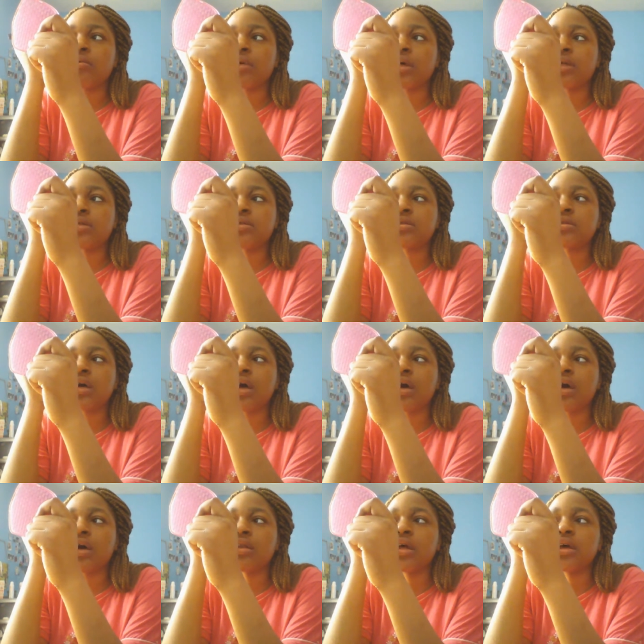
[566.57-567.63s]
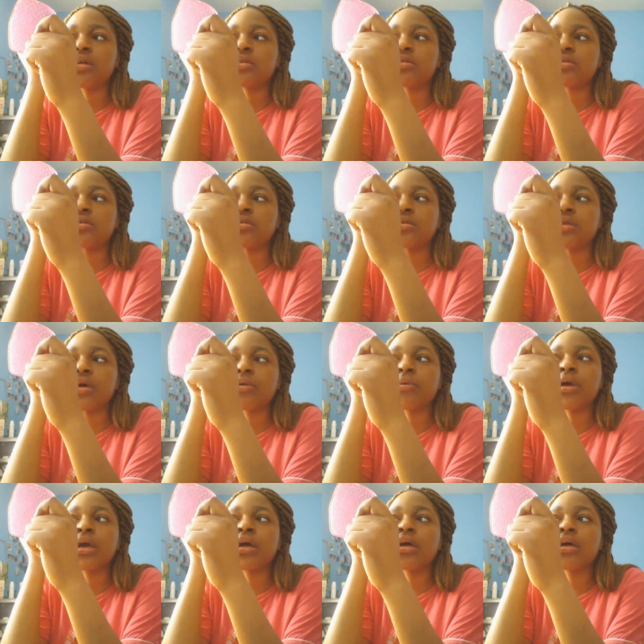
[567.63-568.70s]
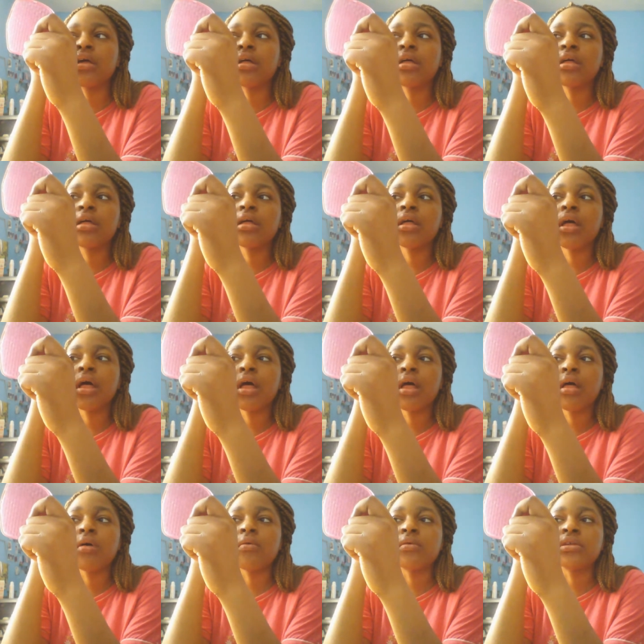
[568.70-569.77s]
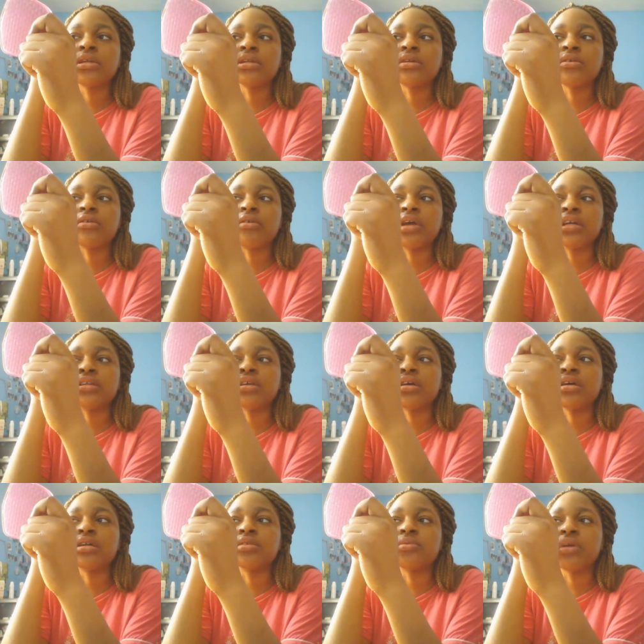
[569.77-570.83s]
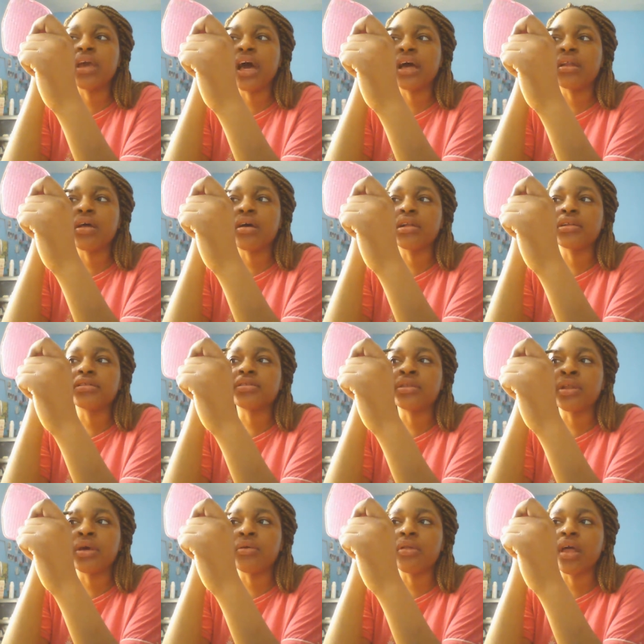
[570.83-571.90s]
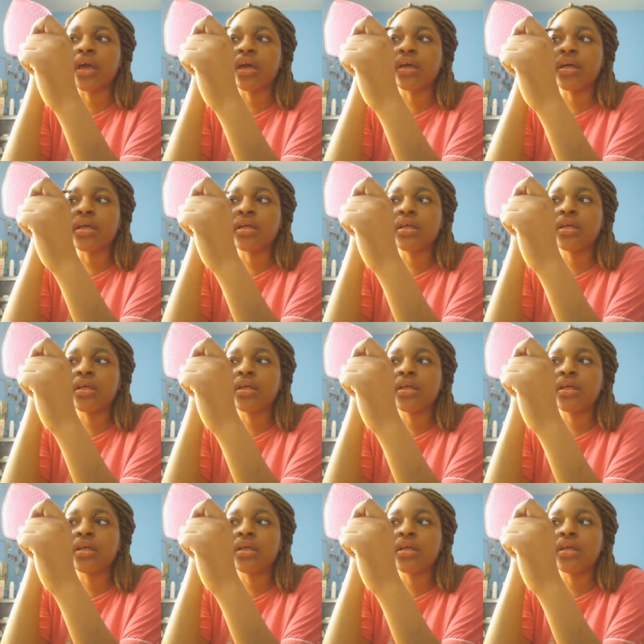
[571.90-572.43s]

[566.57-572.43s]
US, I heard that it's snowing, which is crazy because we had our snow like